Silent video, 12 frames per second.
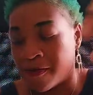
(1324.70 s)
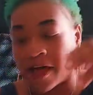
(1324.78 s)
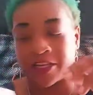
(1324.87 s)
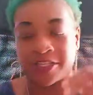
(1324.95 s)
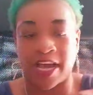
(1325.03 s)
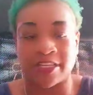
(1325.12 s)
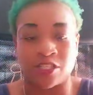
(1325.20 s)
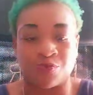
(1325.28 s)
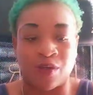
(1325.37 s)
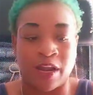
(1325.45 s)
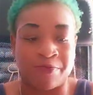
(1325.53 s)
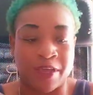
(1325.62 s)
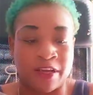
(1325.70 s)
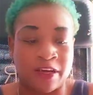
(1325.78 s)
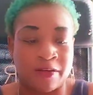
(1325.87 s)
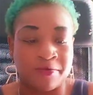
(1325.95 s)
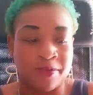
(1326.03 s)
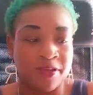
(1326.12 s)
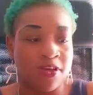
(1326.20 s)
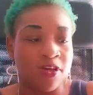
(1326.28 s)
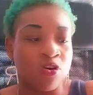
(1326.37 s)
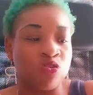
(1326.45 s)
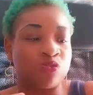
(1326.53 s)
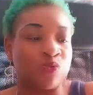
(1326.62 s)
and apologize is what I'm picking up.
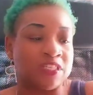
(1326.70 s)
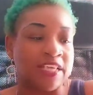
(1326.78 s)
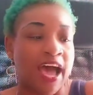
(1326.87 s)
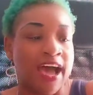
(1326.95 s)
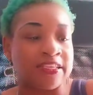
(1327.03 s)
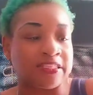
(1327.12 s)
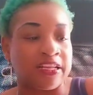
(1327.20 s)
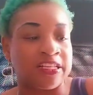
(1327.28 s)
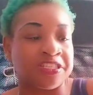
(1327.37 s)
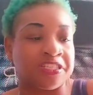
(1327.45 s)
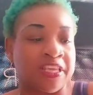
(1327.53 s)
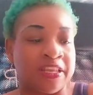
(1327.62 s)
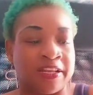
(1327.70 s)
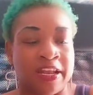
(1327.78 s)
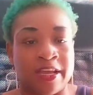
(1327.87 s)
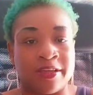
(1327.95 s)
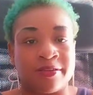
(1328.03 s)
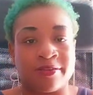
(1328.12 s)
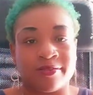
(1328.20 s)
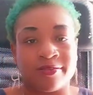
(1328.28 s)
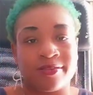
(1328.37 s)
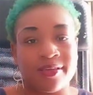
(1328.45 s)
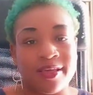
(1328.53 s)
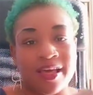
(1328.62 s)
Who switched sides? Let's just get a day.
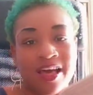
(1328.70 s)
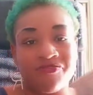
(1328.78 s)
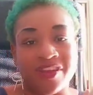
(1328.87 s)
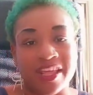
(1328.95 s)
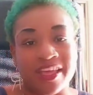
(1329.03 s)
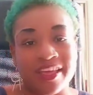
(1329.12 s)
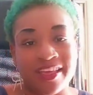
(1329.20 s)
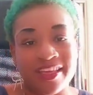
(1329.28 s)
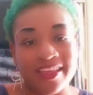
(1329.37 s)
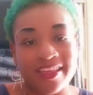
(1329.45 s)
I'm finna